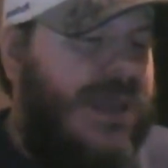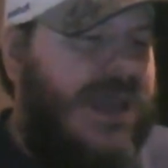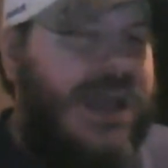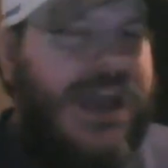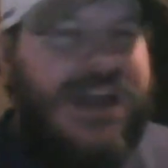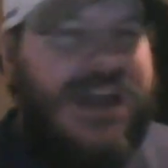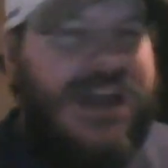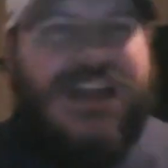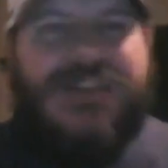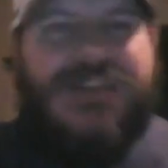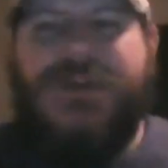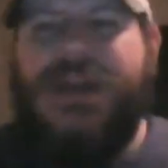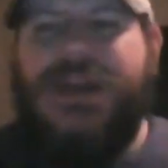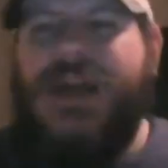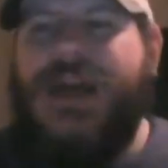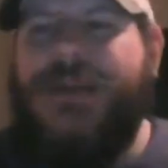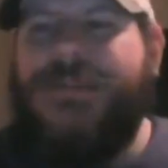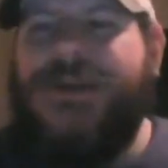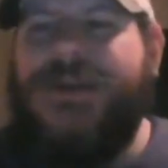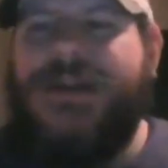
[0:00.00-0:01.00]
And that's been
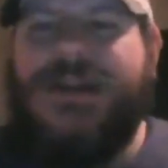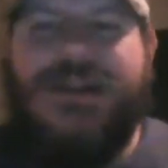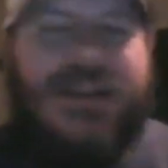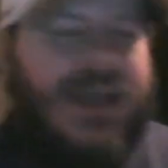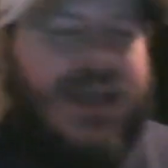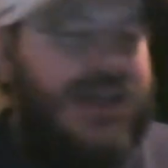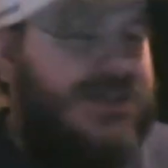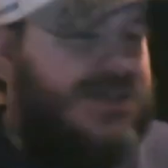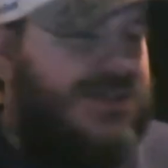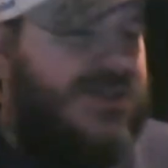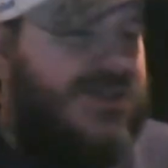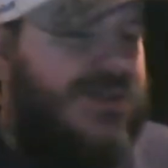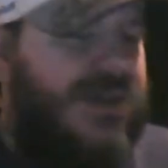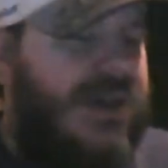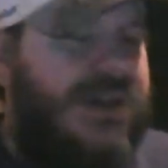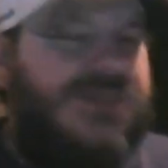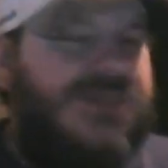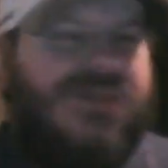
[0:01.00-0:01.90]
happening in the last 2 years.